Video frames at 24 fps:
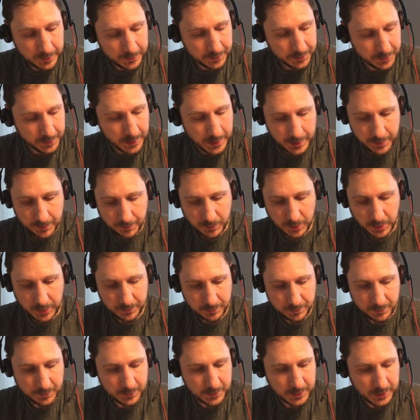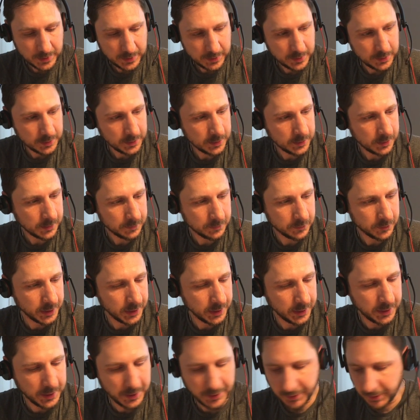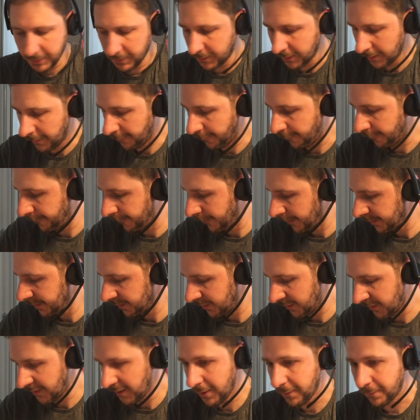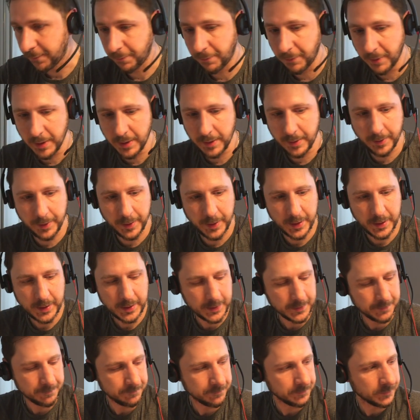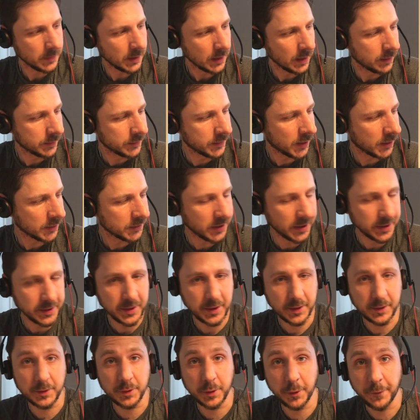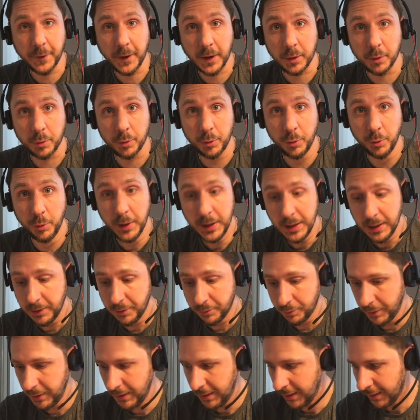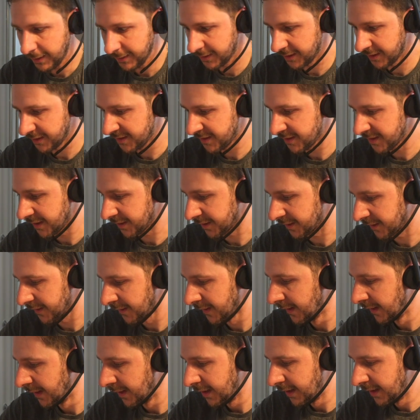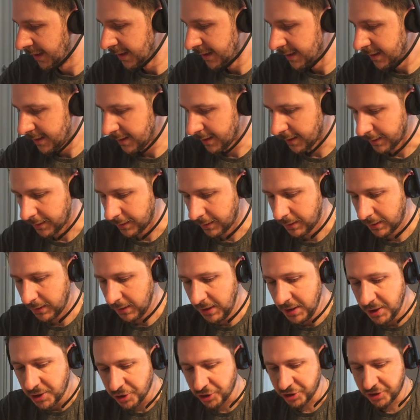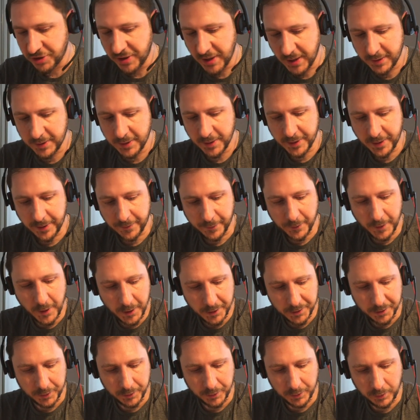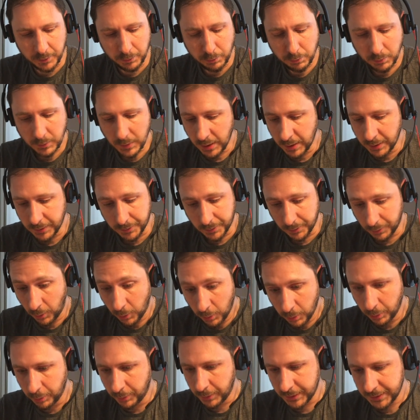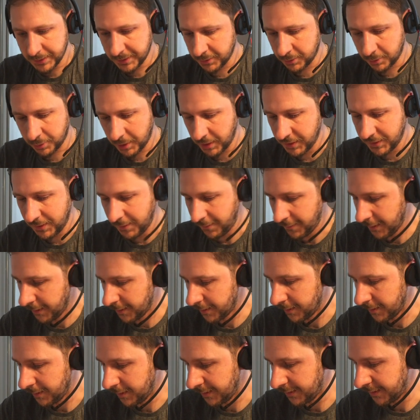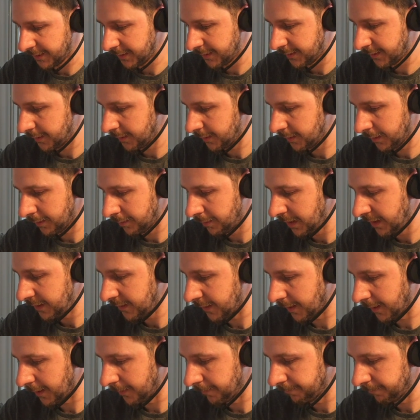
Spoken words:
Damn, I'm really getting some fun stuff with Dark Tidings so far. Really, really like that set. Like, each deck that I've gotten is always crazy fun. This is amazing.